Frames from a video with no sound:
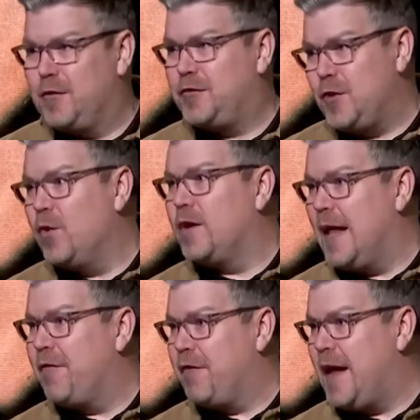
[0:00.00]
those too. We'll
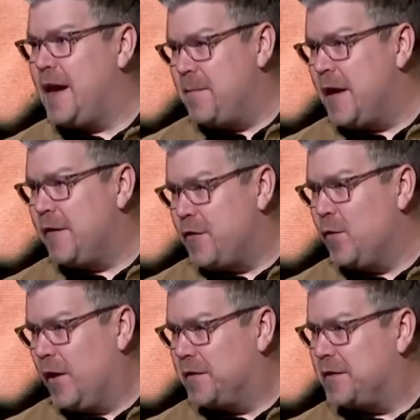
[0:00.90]
clap for that in a minute if you
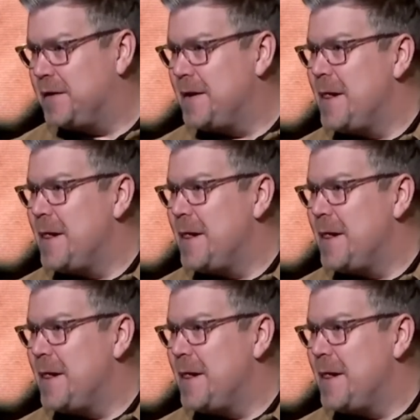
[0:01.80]
want.